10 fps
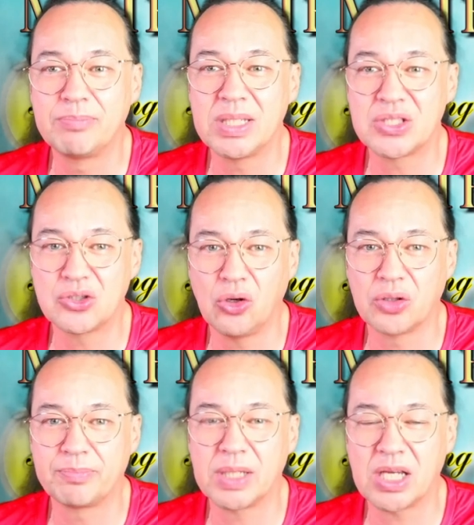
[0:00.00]
be
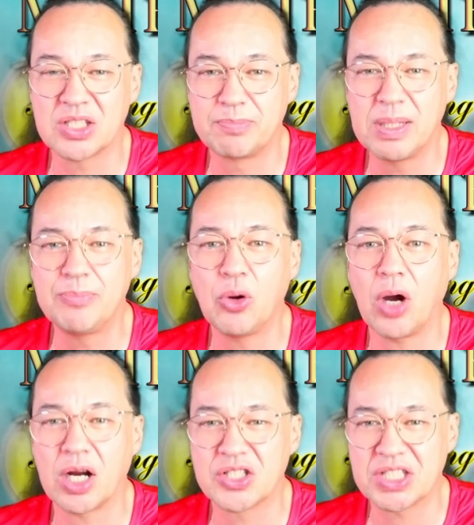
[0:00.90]
sold because people
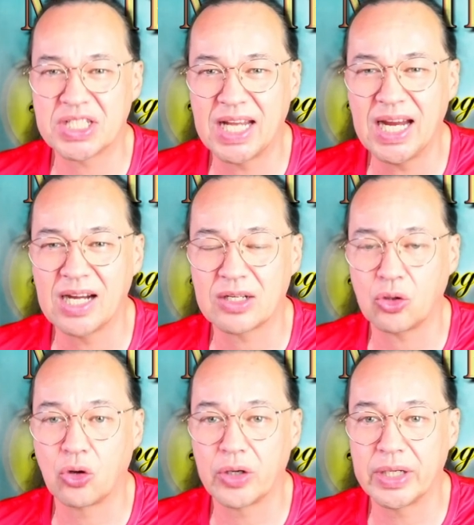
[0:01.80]
are scared
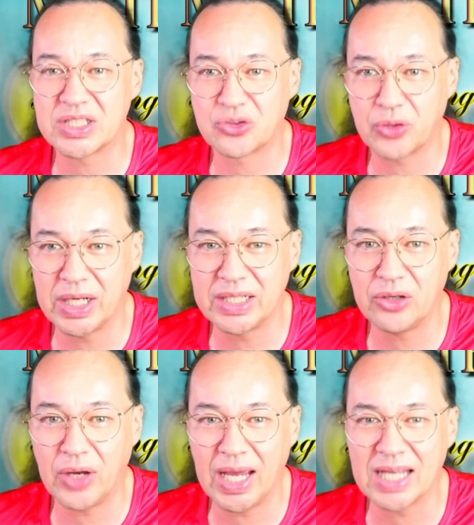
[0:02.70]
or it's
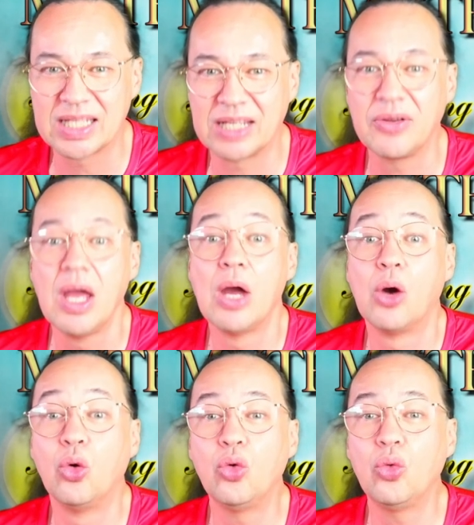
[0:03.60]
radioactive,
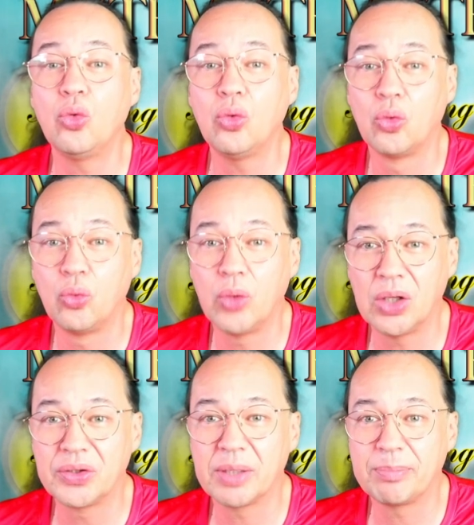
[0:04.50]
who
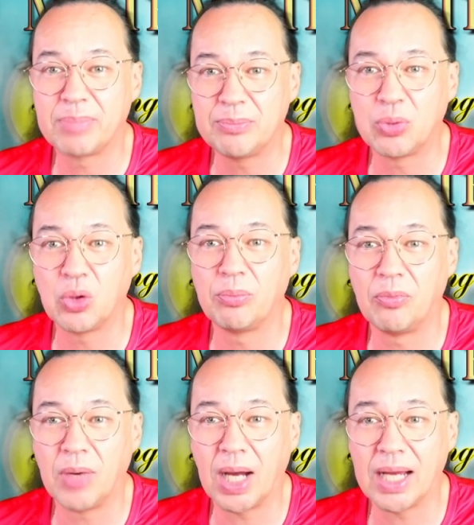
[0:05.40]
will the people
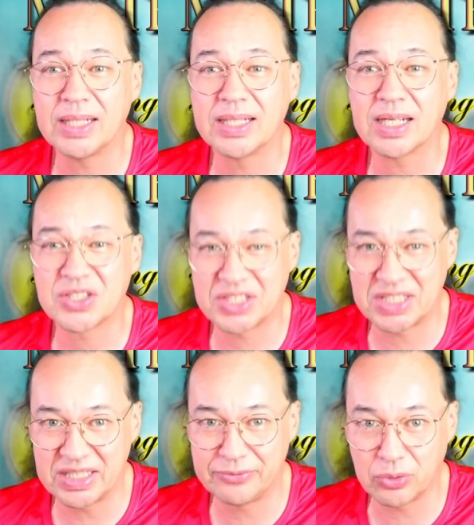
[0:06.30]
buy their
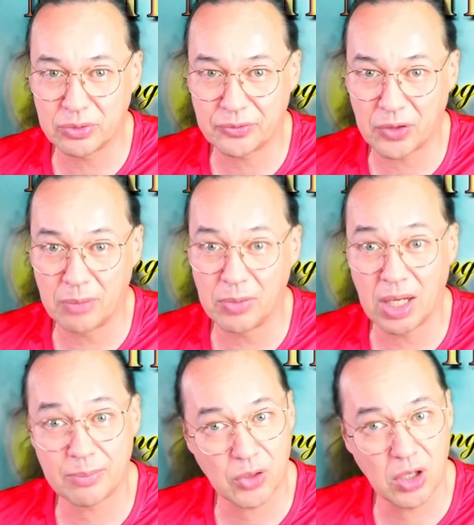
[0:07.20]
seafood from,
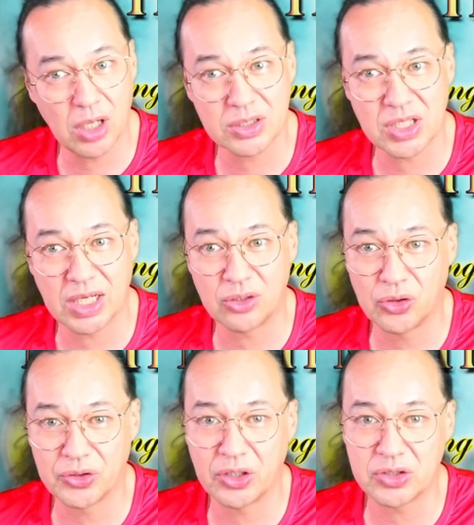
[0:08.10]
like prawns and
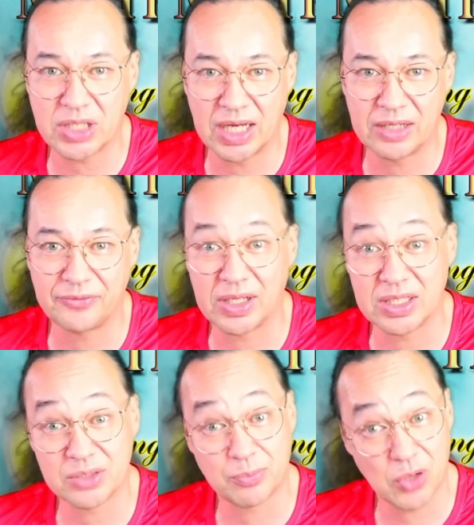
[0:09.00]
all those kind of
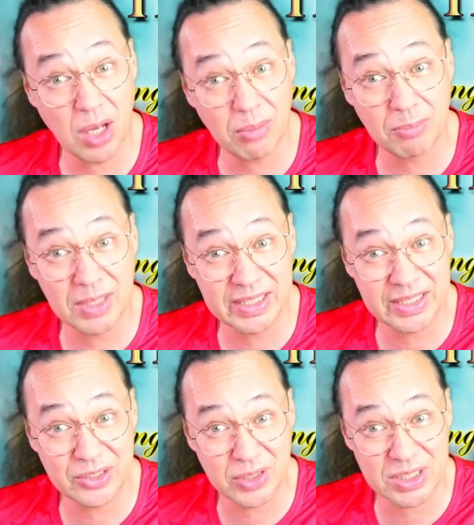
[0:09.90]
things? Probably the
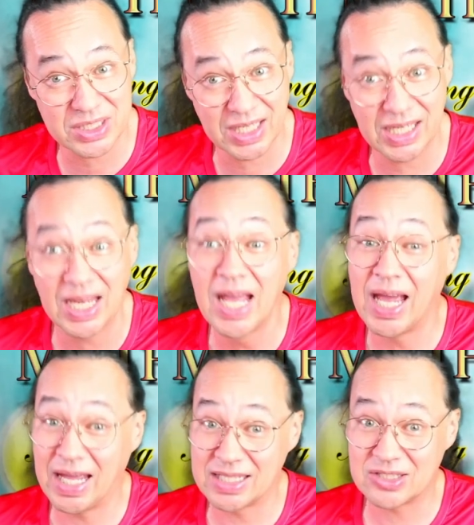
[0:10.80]
USA
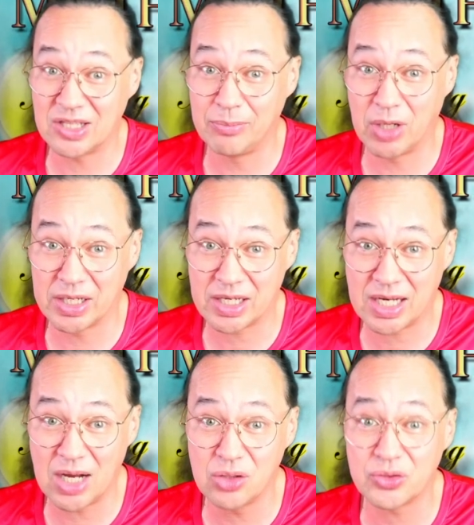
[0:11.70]
and some other
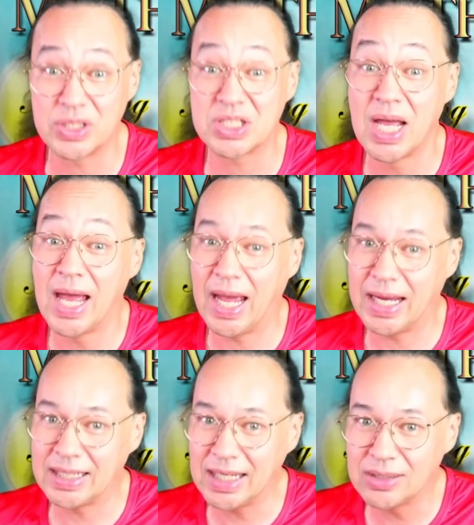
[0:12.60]
countries.
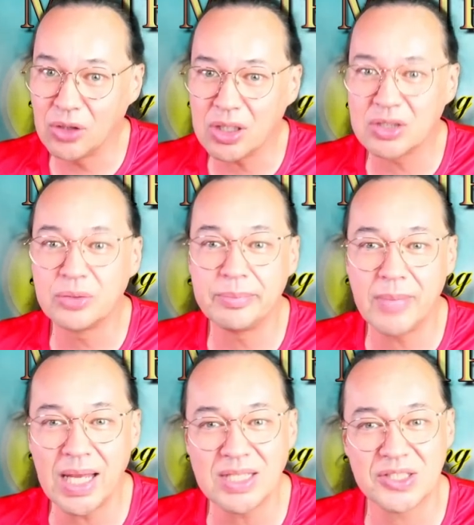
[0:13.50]
And then not to
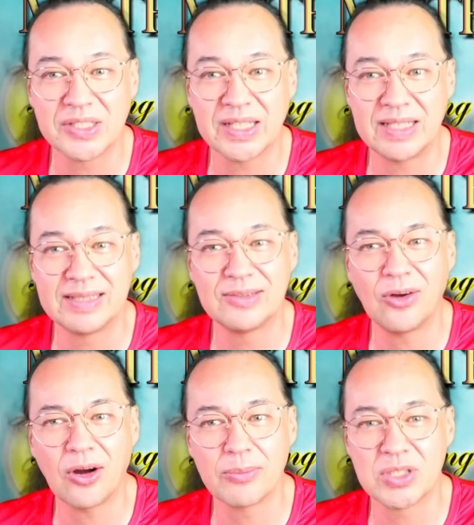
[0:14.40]
mention the
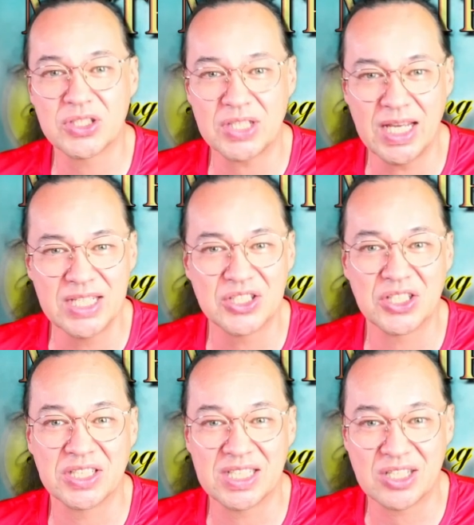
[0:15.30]
enormous
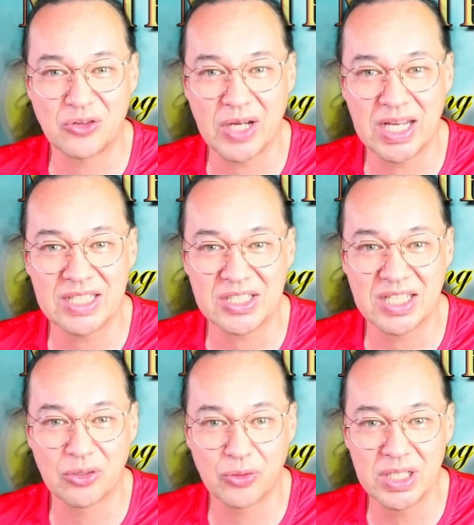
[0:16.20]
tension it creates
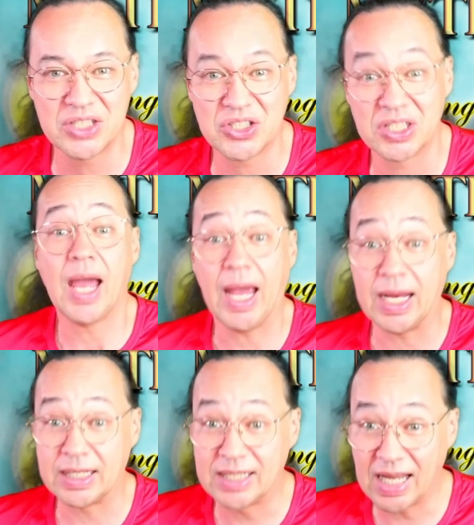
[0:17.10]
in the region.
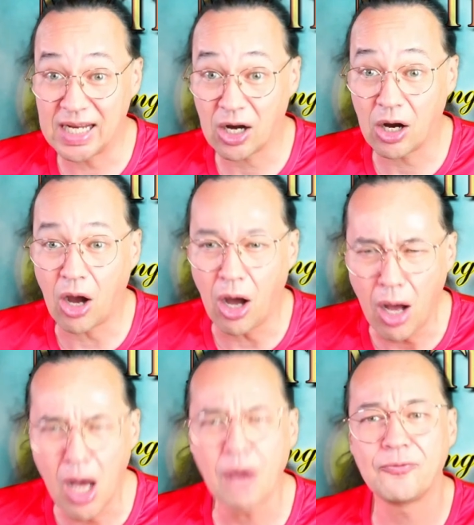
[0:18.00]
And they are
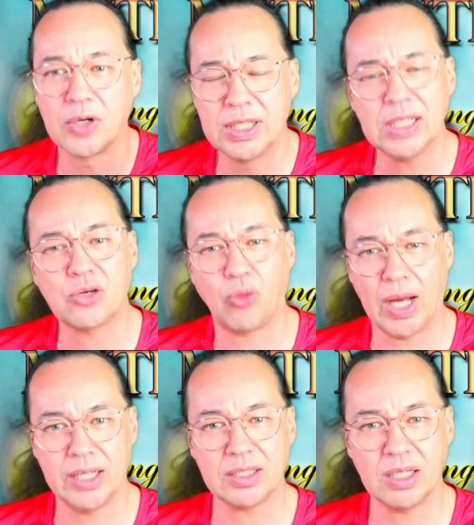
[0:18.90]
awfully
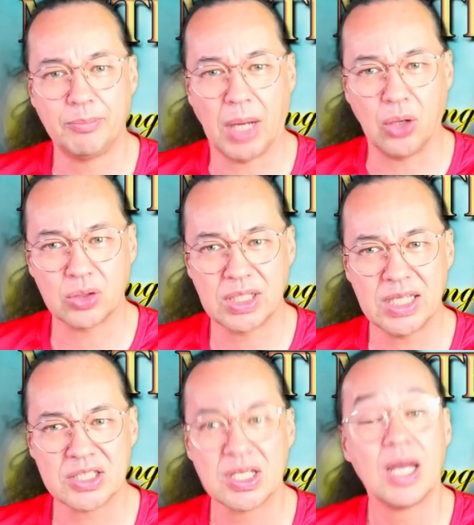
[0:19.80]
quiet about
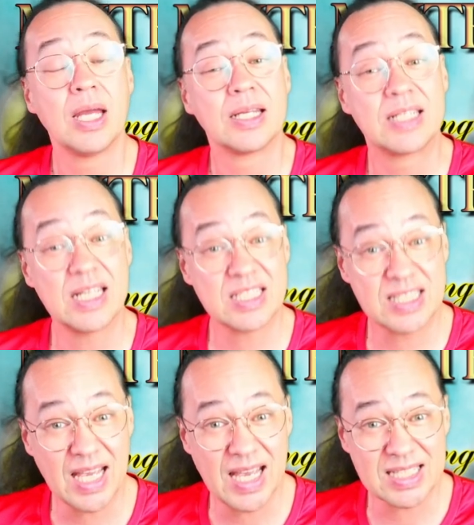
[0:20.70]
this
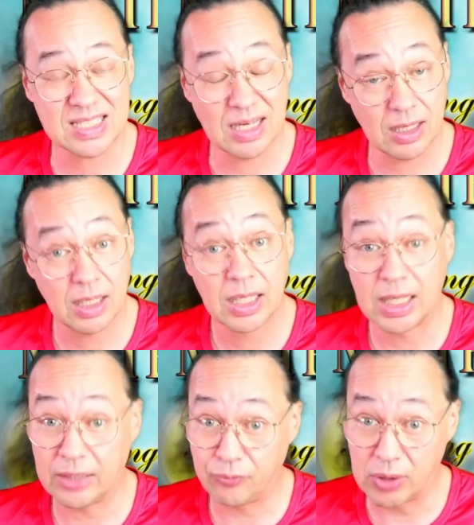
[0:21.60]
disaster,
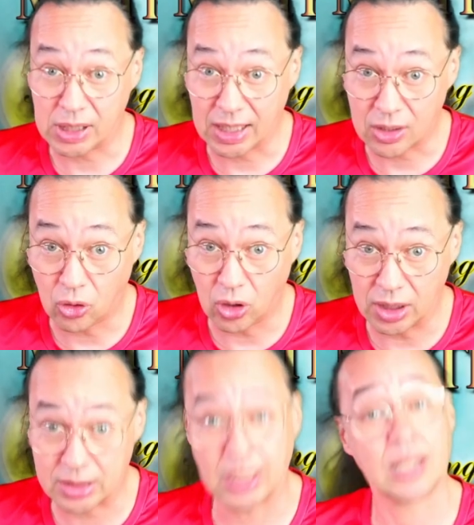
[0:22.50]
if we can
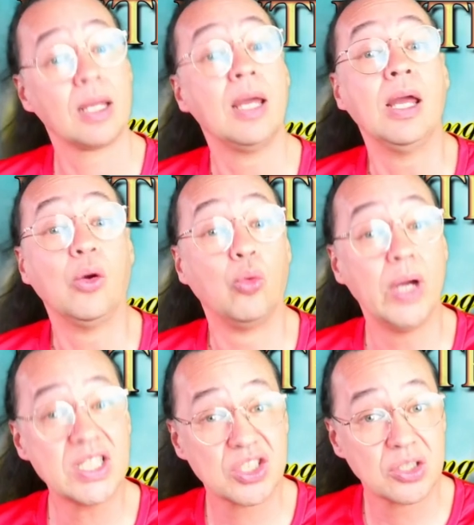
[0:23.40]
call it that,
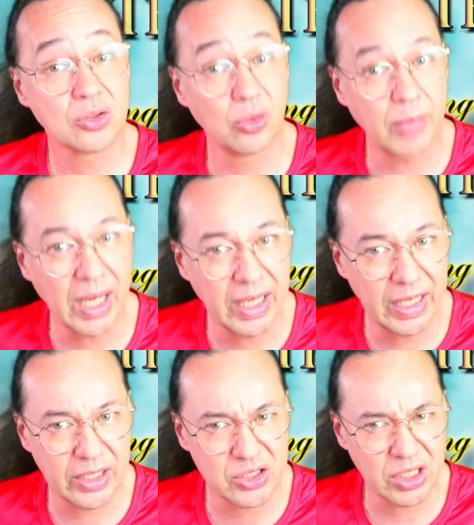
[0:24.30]
which to my
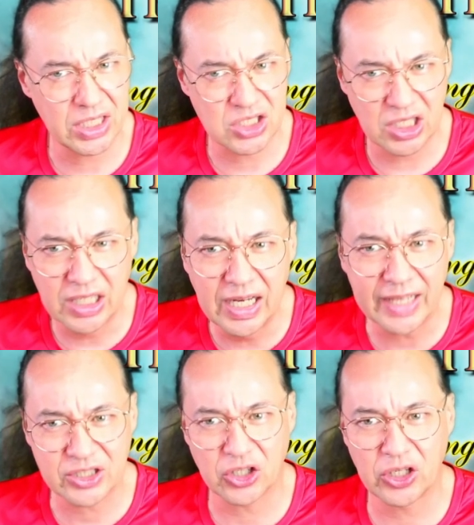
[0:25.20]
ears is
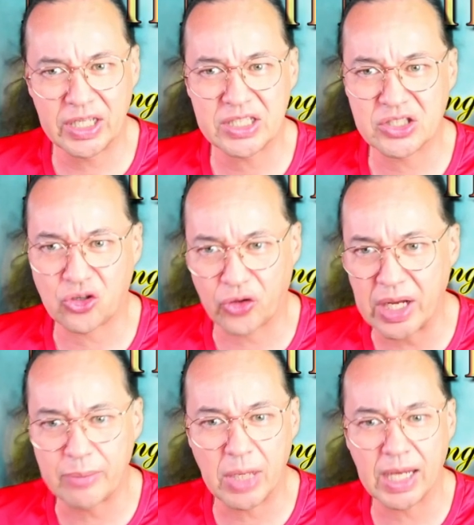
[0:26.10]
literally
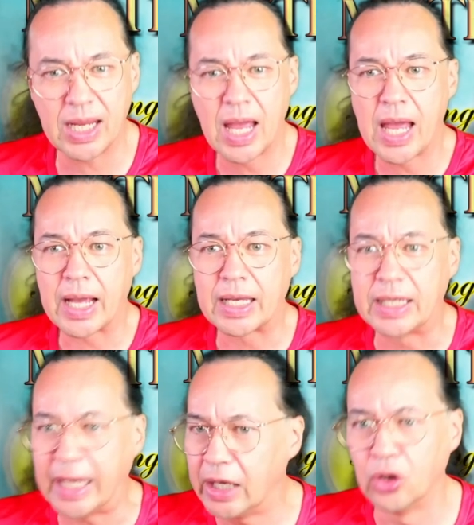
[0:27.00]
screaming
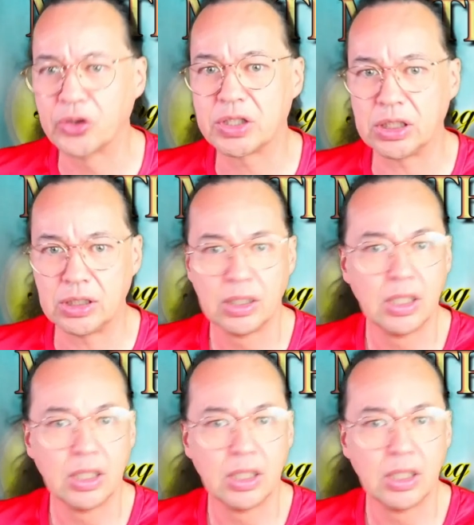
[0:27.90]
guilty.